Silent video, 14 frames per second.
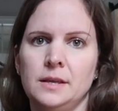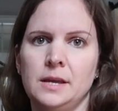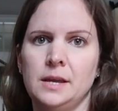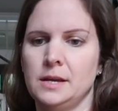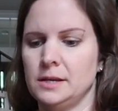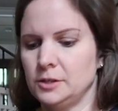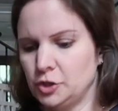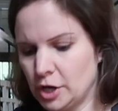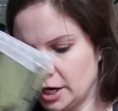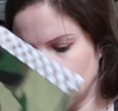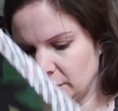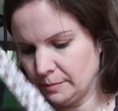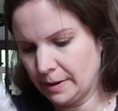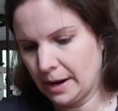the
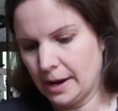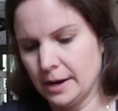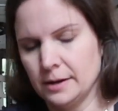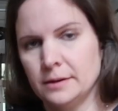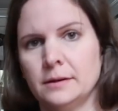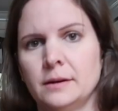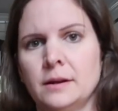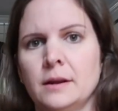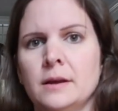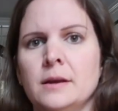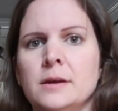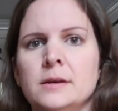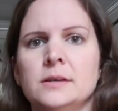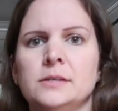changing pad
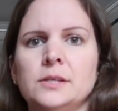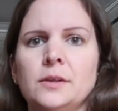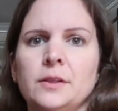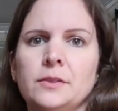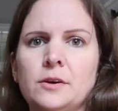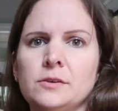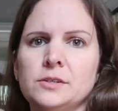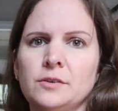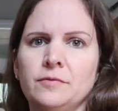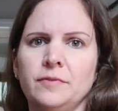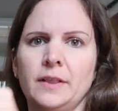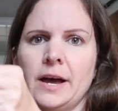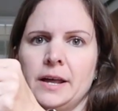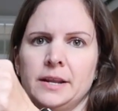so that those are
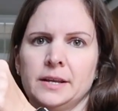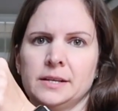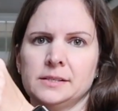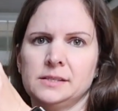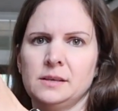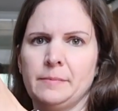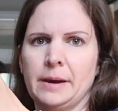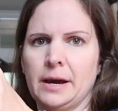flat against the